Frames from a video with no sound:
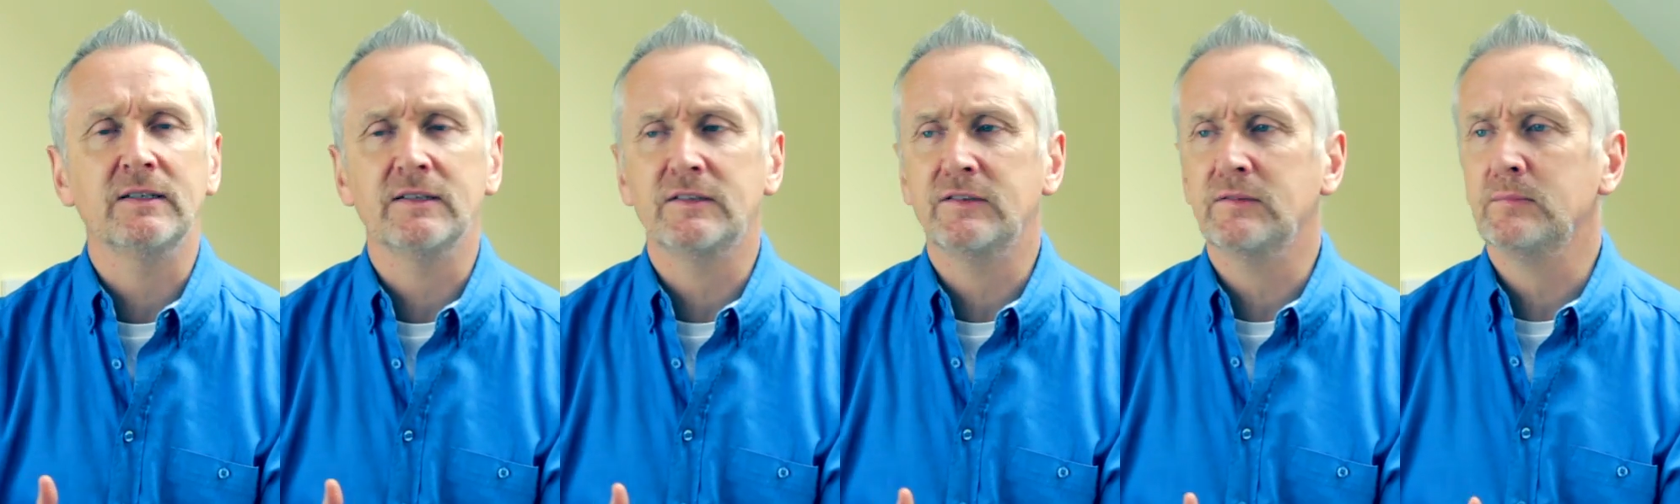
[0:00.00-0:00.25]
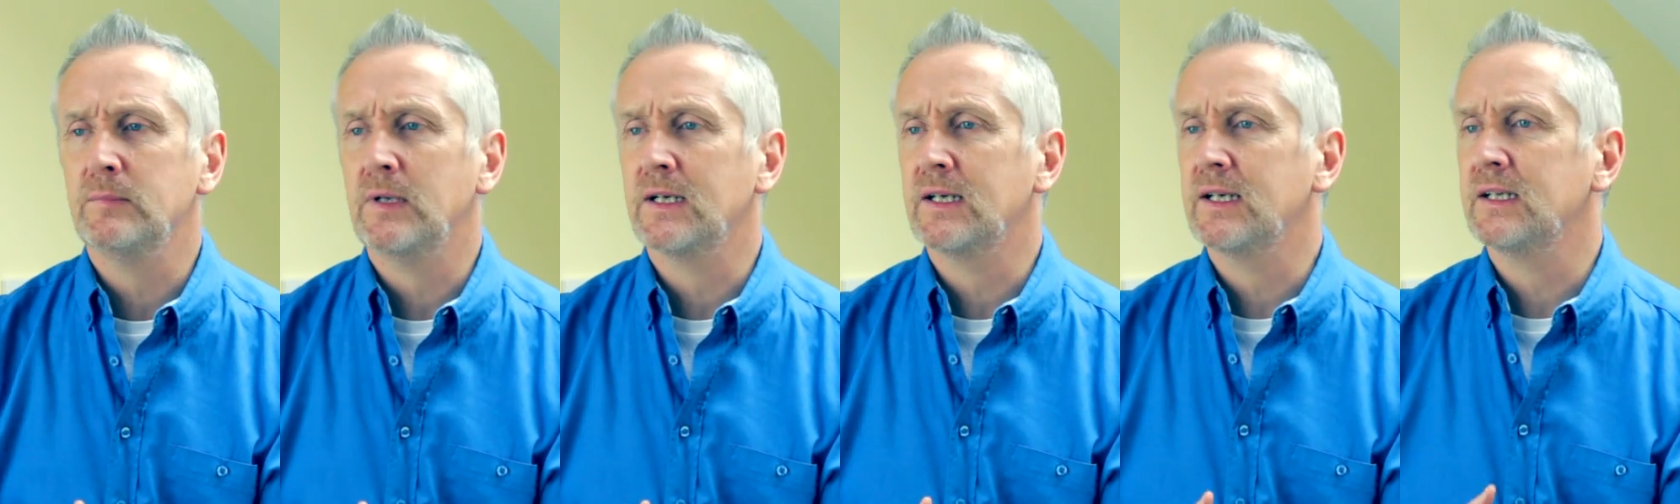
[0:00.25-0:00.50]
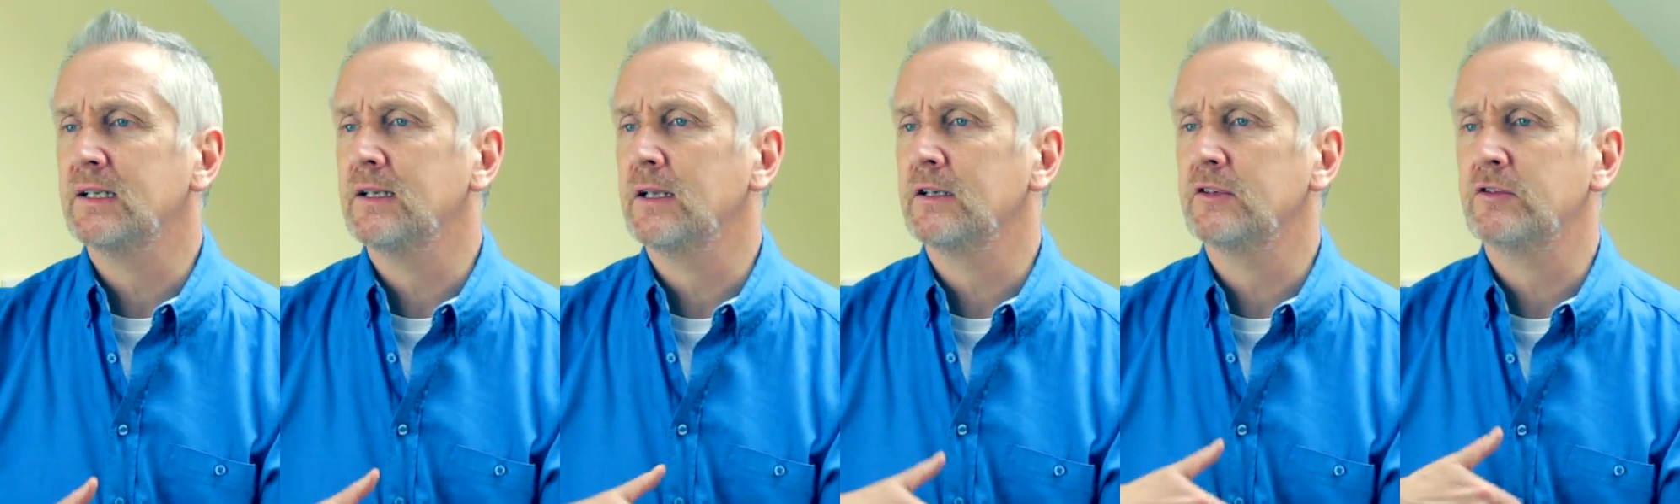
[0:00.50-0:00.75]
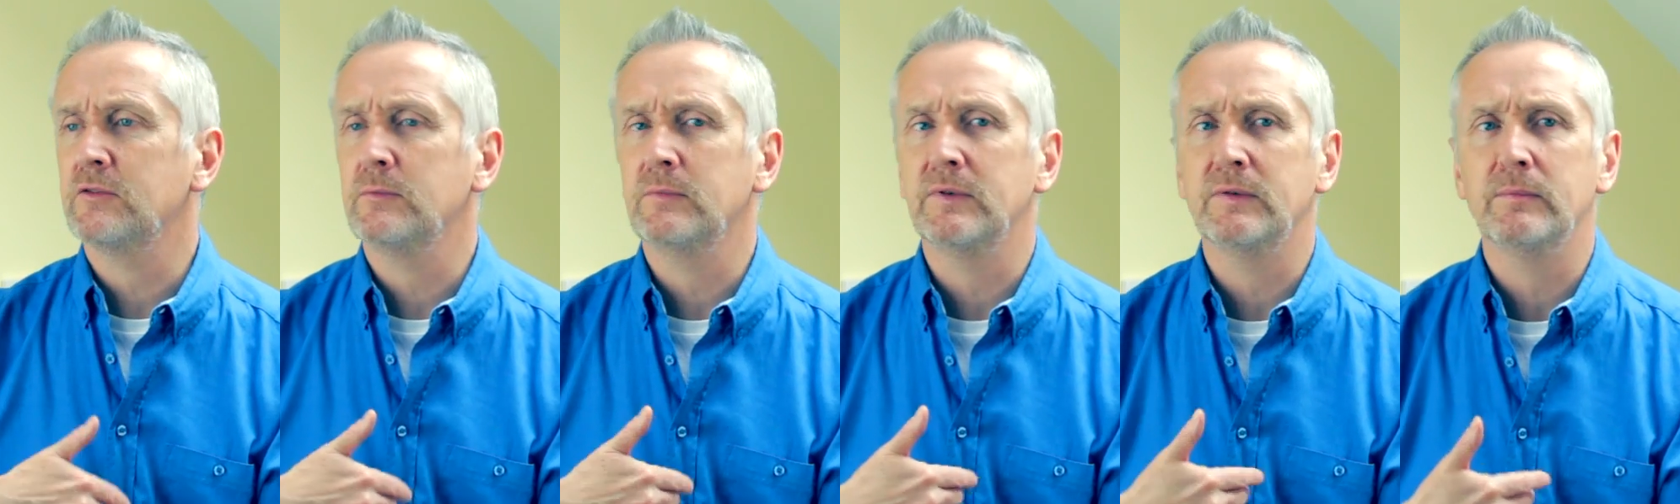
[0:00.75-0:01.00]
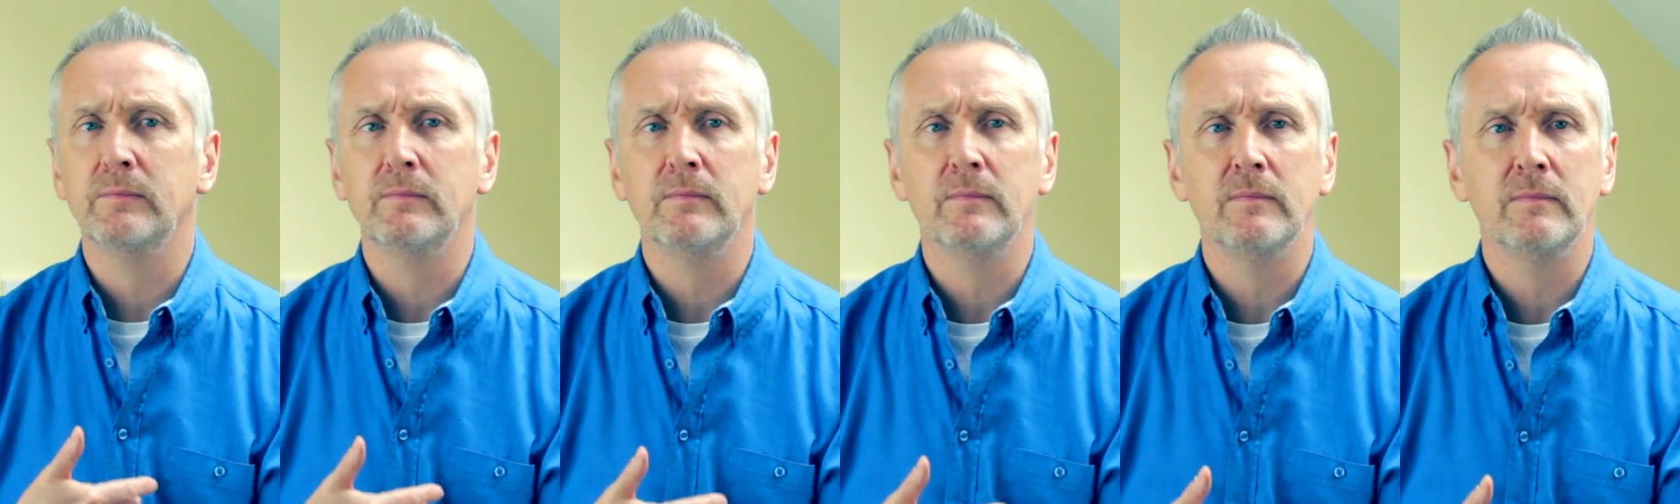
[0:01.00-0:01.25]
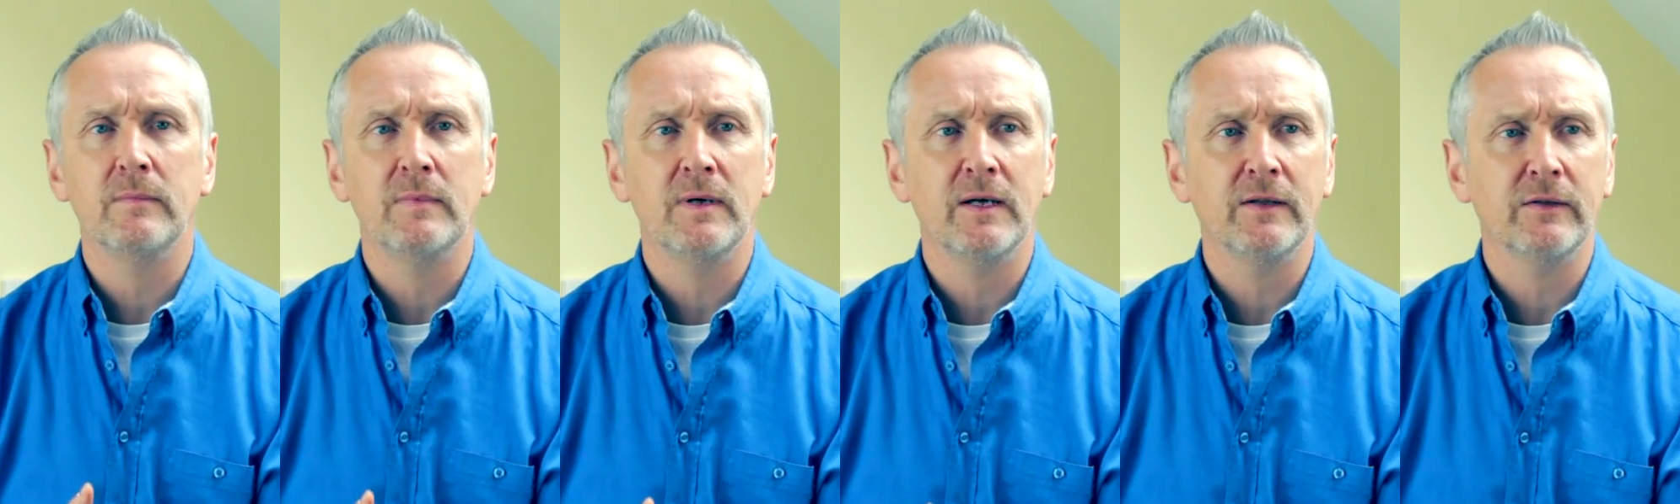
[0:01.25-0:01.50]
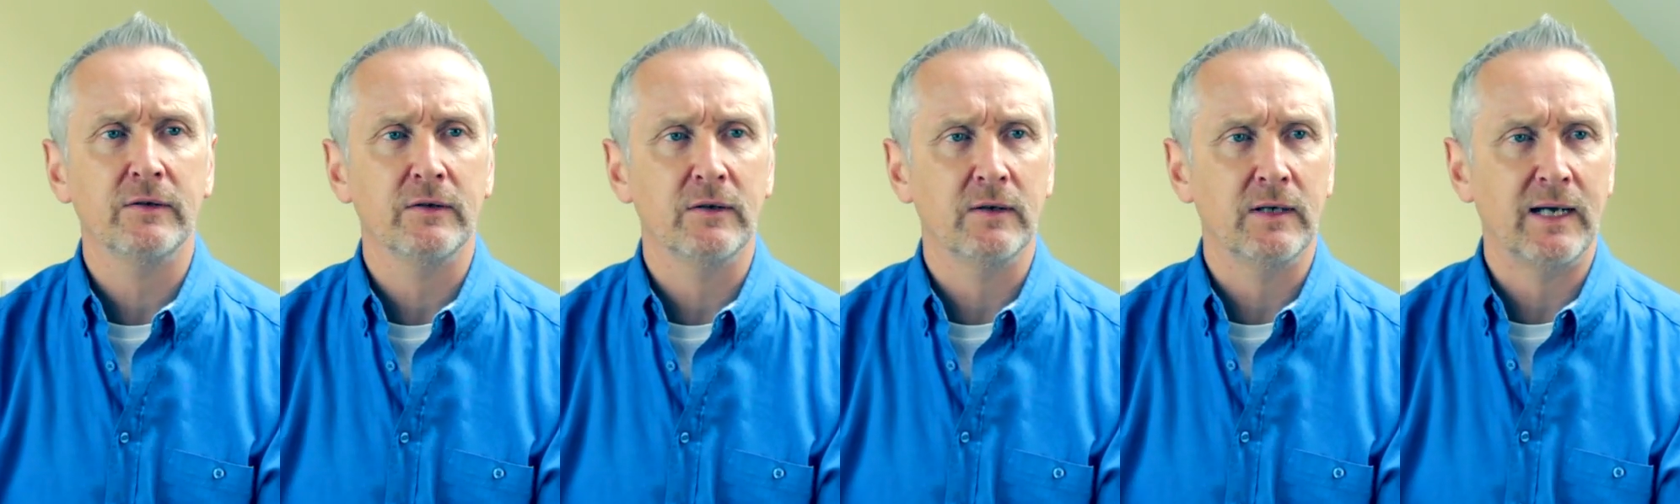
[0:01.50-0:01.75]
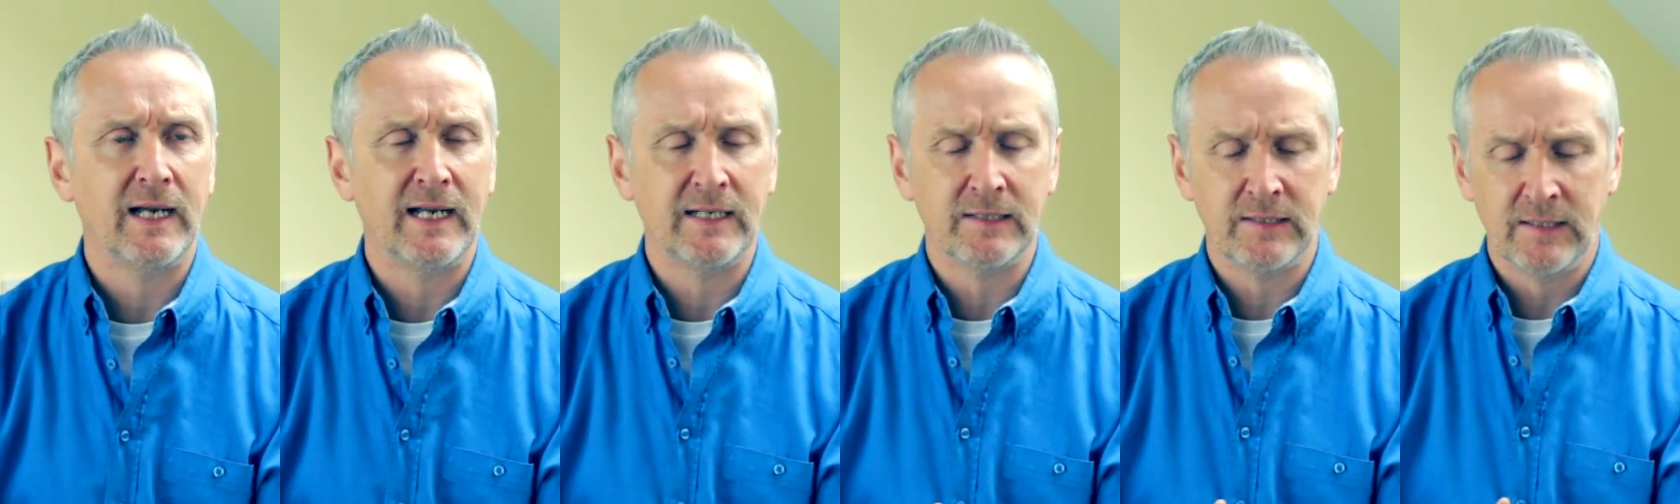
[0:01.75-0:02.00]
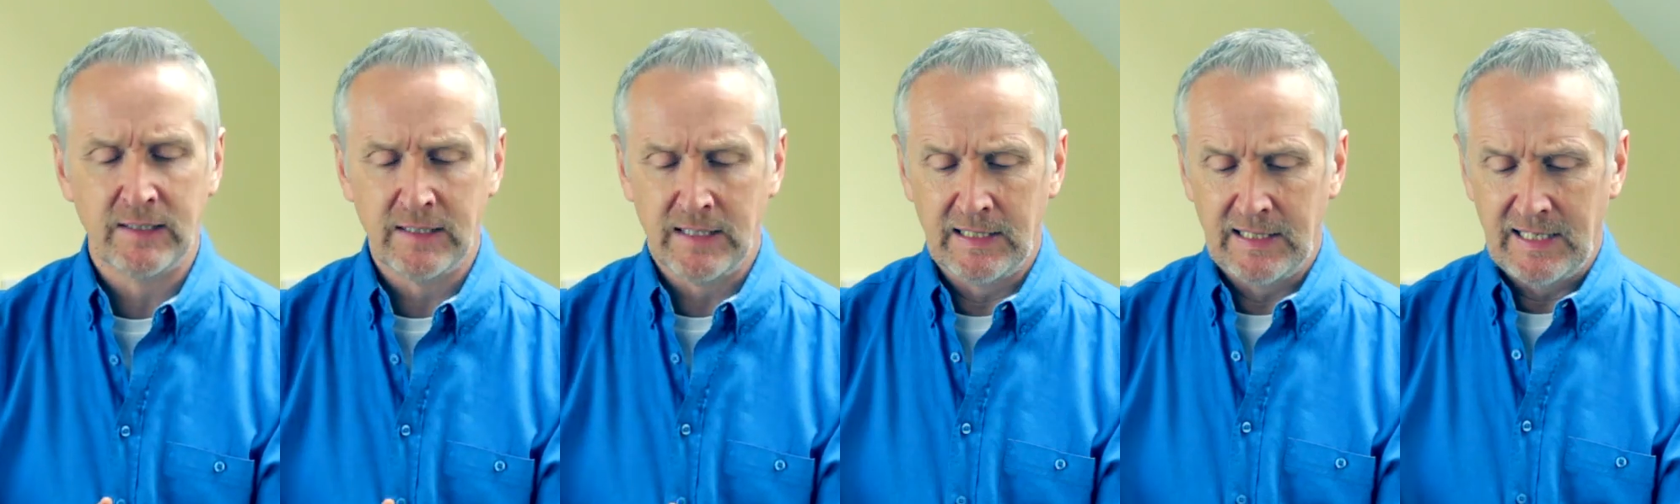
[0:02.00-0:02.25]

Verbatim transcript: this is my connection with mother, and